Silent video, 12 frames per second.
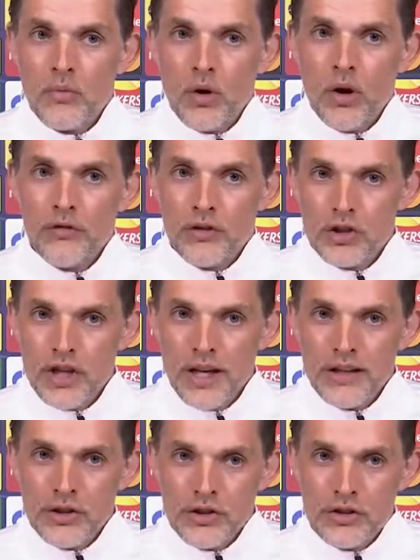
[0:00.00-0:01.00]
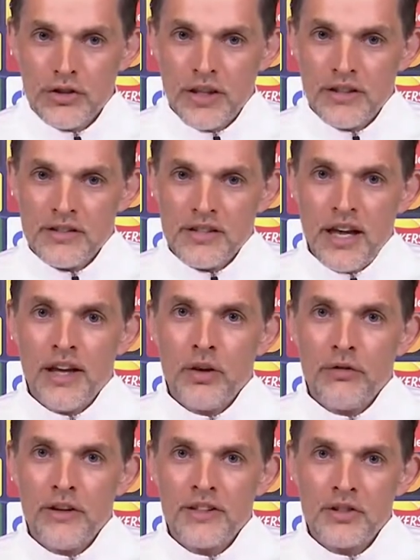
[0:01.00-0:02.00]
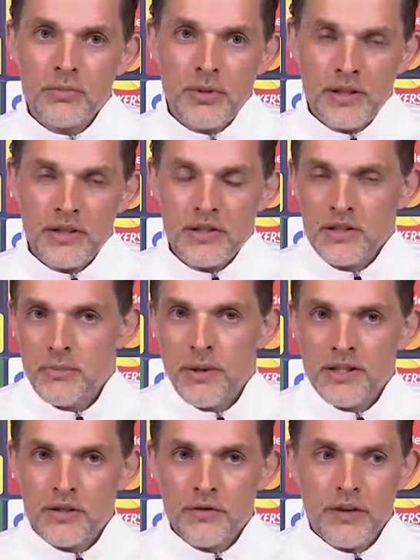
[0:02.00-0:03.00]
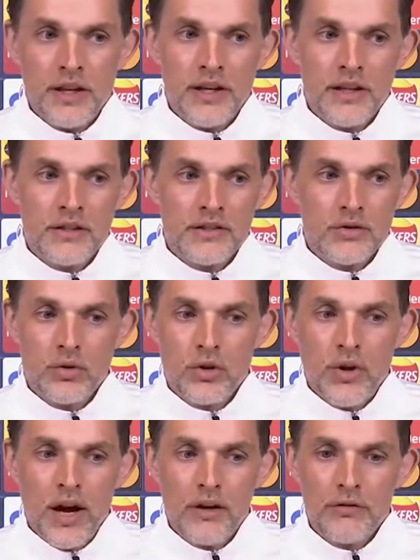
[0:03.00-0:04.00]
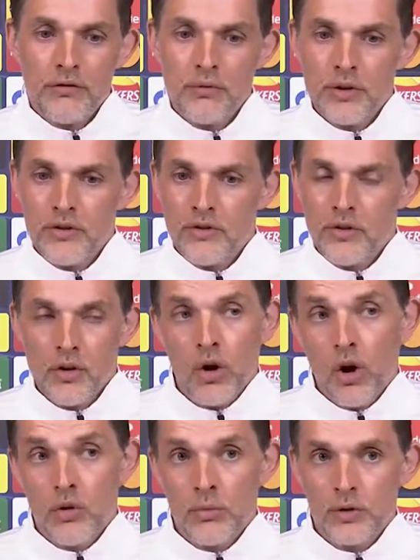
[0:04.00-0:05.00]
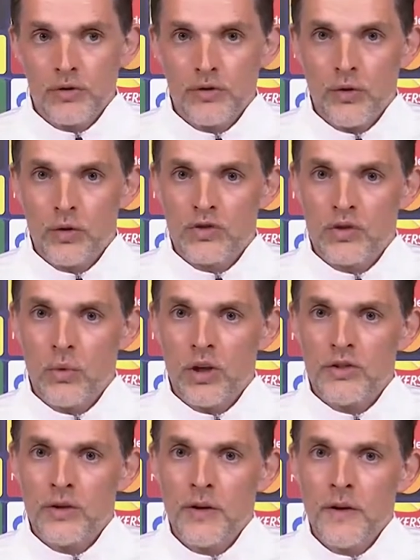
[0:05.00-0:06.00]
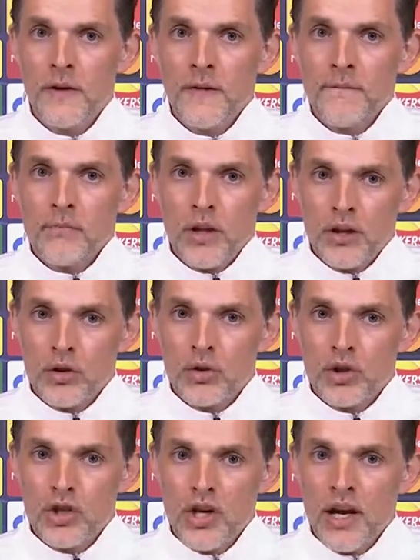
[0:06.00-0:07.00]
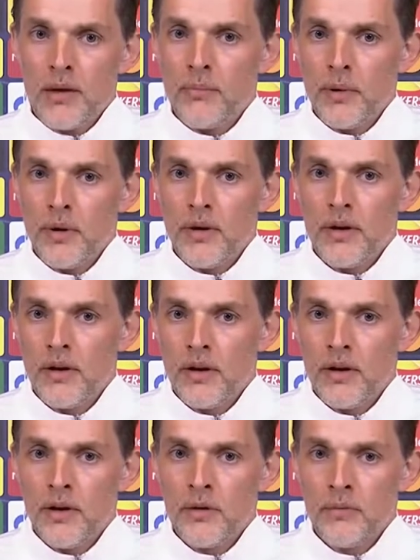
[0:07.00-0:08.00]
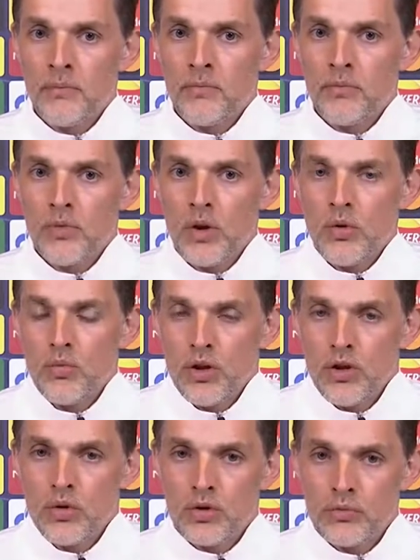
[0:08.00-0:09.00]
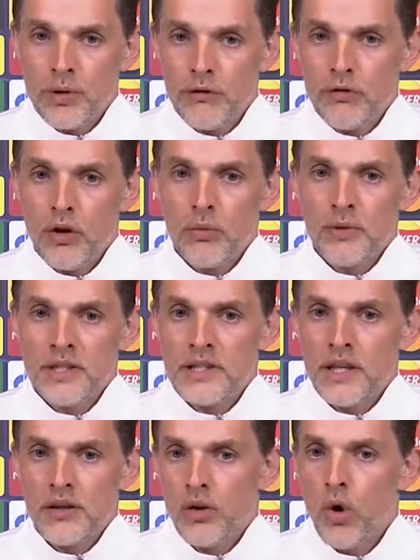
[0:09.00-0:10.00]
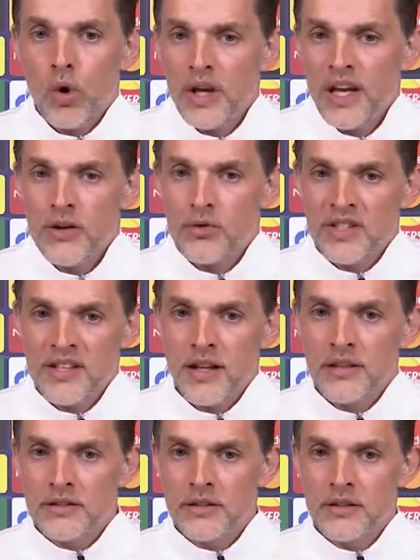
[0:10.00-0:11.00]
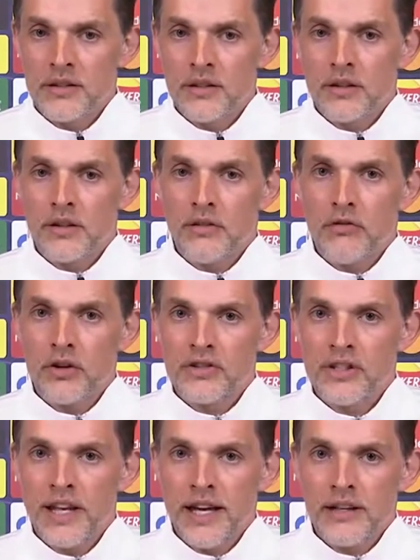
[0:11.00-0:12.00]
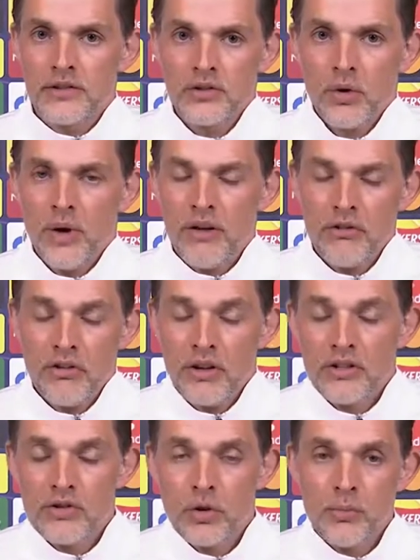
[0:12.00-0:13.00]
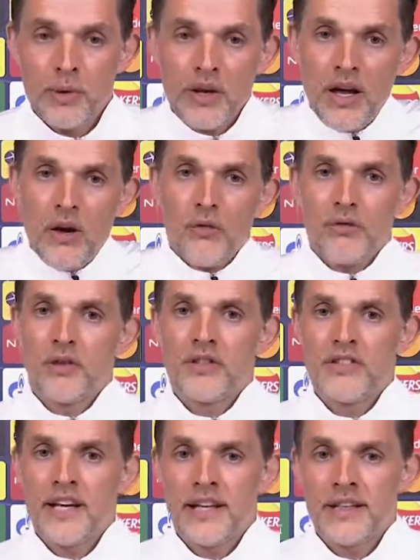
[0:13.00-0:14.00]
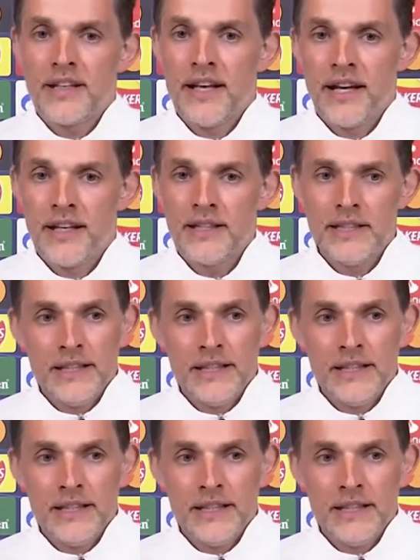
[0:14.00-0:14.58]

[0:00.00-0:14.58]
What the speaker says: of the challenge that is ahead of us, but it's the best feeling is to arrive with almost full squad, in good shape, with a good performance and an okay result in the first leg. So everything is open now for the second leg.